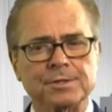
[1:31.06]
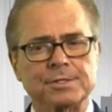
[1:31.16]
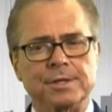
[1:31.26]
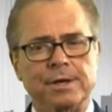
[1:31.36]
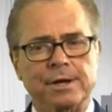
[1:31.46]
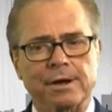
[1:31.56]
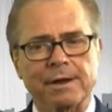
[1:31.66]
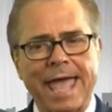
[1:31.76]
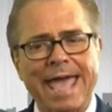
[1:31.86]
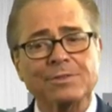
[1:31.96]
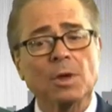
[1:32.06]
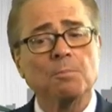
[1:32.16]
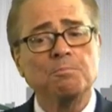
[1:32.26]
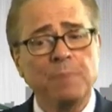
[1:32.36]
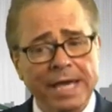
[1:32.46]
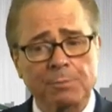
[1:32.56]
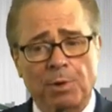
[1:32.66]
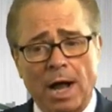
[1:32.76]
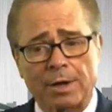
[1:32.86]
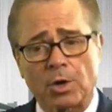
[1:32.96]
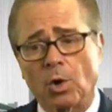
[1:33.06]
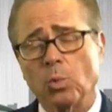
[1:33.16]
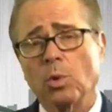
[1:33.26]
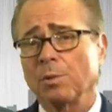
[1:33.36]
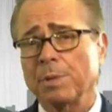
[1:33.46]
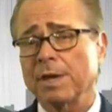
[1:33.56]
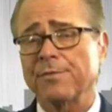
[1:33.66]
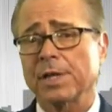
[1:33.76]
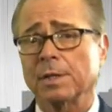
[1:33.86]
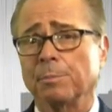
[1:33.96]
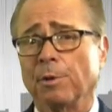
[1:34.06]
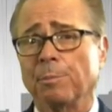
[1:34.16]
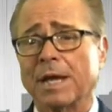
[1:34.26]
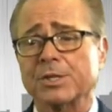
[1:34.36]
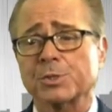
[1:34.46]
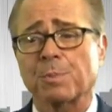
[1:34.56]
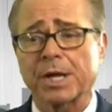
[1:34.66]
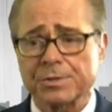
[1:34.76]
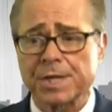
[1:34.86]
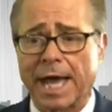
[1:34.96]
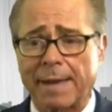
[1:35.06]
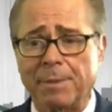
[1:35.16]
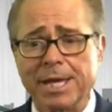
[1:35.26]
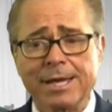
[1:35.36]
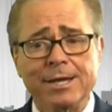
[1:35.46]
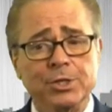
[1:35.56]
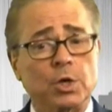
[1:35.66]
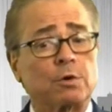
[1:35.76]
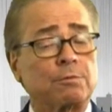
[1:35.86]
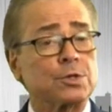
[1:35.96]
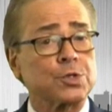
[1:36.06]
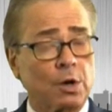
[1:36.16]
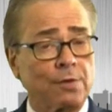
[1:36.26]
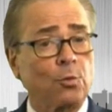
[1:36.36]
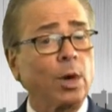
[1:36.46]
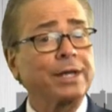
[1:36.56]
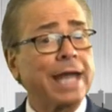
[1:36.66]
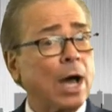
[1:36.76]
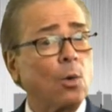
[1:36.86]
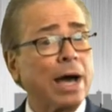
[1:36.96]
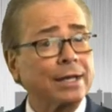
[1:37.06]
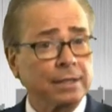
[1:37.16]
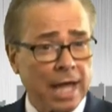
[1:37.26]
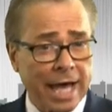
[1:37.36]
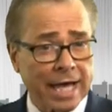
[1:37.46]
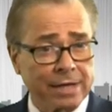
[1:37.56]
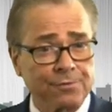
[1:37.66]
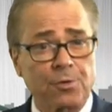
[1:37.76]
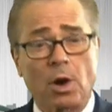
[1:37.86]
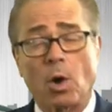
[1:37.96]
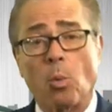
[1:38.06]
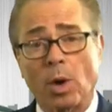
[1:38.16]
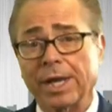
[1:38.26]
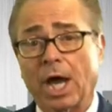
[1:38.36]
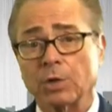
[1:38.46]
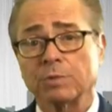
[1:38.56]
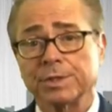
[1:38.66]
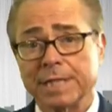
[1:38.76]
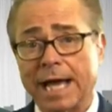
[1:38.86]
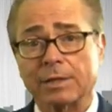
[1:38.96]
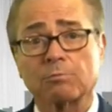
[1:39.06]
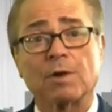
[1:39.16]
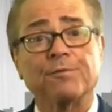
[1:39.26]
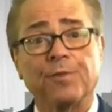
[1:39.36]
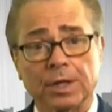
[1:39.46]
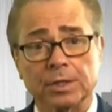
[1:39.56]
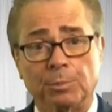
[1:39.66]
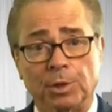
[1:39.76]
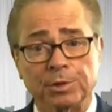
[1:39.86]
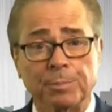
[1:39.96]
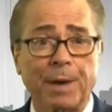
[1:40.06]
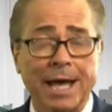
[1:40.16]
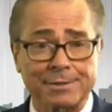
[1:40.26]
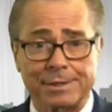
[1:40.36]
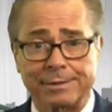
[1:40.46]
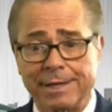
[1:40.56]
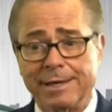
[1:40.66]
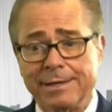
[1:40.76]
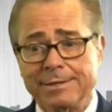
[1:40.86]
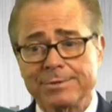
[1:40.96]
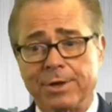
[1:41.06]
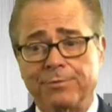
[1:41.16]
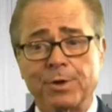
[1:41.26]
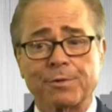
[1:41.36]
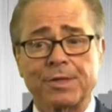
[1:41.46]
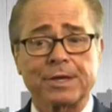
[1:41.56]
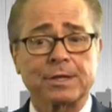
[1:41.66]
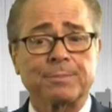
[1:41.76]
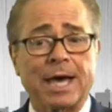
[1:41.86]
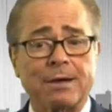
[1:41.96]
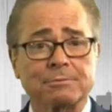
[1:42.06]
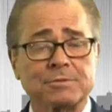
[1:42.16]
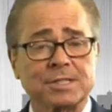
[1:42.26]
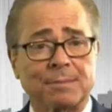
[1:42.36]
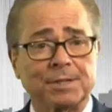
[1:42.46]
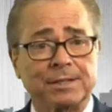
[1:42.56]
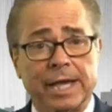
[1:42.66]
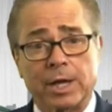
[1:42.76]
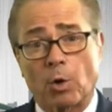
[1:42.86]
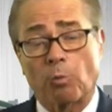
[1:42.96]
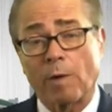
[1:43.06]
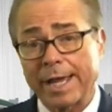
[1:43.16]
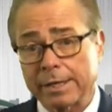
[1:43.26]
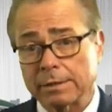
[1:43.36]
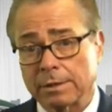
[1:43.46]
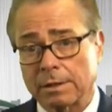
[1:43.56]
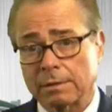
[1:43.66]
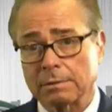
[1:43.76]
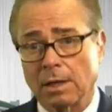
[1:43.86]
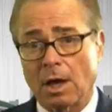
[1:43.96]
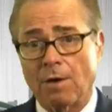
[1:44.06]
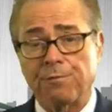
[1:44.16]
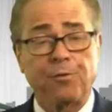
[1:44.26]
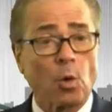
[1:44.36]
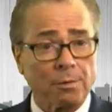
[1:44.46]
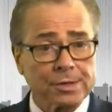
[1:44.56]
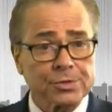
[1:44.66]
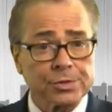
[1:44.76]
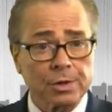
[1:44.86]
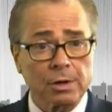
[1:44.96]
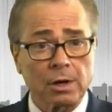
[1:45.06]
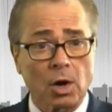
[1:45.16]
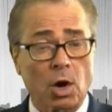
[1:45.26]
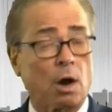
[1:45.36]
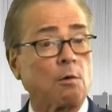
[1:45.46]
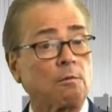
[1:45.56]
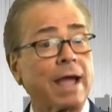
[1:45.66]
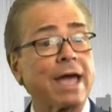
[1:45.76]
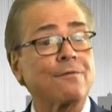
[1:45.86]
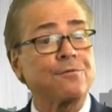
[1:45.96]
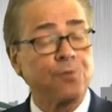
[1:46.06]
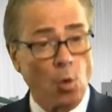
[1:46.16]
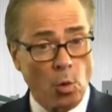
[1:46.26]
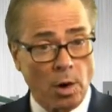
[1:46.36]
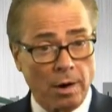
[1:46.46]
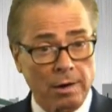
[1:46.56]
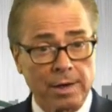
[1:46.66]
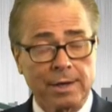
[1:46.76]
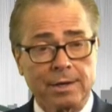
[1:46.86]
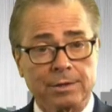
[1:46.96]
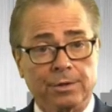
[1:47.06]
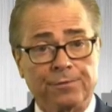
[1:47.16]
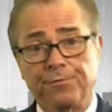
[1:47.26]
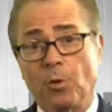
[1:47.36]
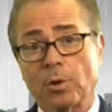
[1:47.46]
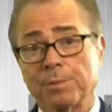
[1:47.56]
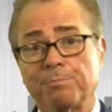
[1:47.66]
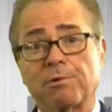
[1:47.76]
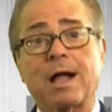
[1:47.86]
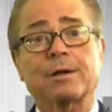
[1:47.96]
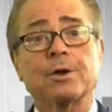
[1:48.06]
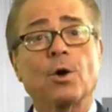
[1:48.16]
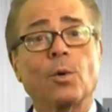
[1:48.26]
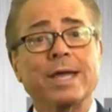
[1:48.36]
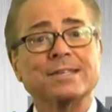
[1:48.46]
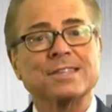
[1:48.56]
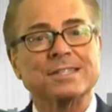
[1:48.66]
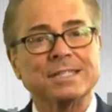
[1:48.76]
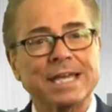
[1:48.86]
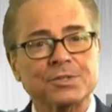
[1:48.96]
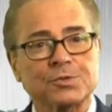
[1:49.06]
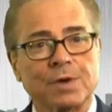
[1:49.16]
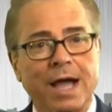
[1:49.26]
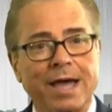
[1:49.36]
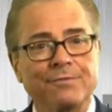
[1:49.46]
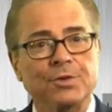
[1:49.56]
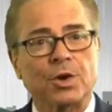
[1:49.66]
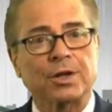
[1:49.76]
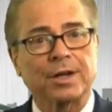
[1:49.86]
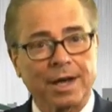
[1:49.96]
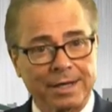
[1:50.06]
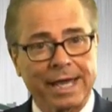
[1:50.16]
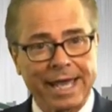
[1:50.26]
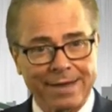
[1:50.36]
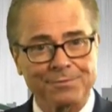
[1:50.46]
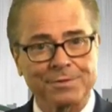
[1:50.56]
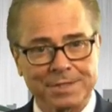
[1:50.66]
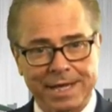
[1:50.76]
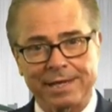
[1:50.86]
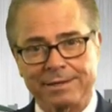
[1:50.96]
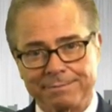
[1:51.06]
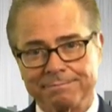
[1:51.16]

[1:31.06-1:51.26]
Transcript: this year, and the Big Bronco will be available by springtime. You can reserve one now online for a $100 refundable deposit. So if you're thinking about something like a Wrangler, a Forester, or a RAV4, the Ford Bronco is a test drive you're going to have to take.